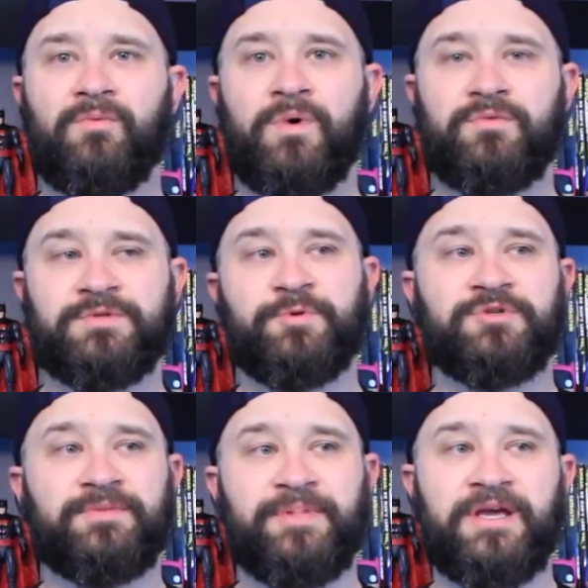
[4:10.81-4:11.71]
what was
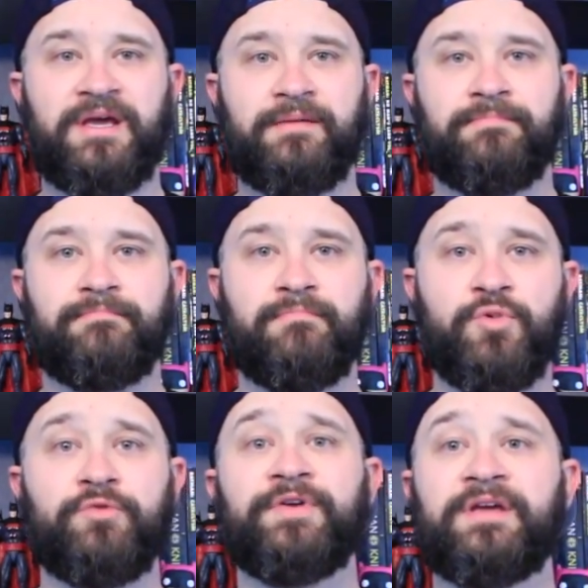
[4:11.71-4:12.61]
supposed to be a
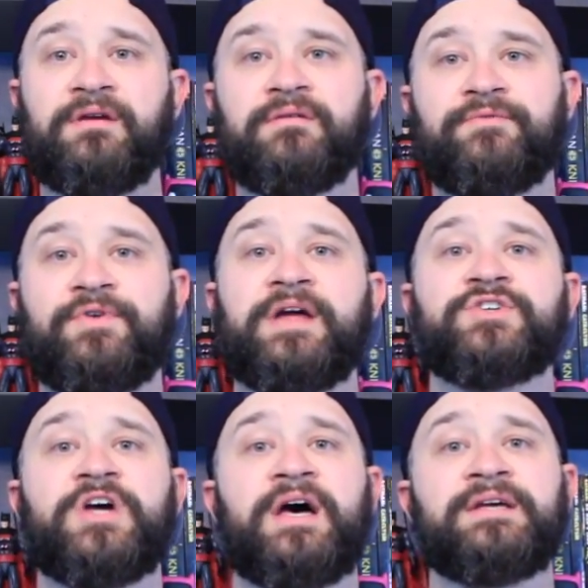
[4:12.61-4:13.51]
movie
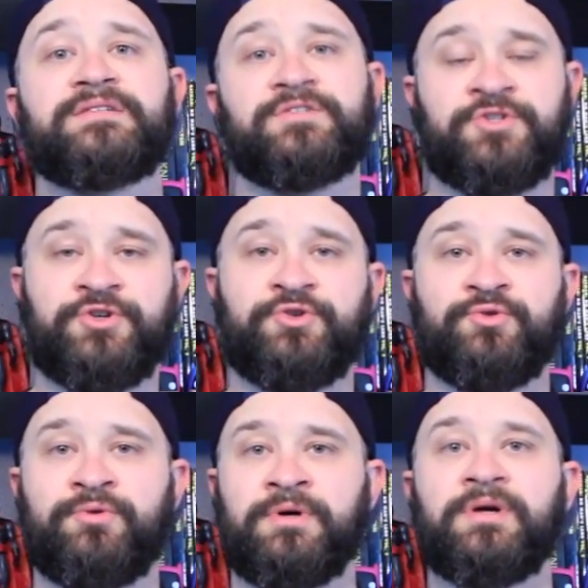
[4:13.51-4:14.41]
franchise
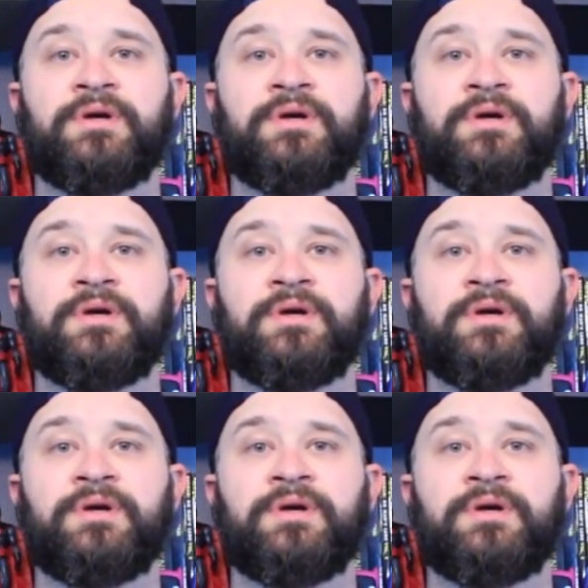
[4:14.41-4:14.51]
to,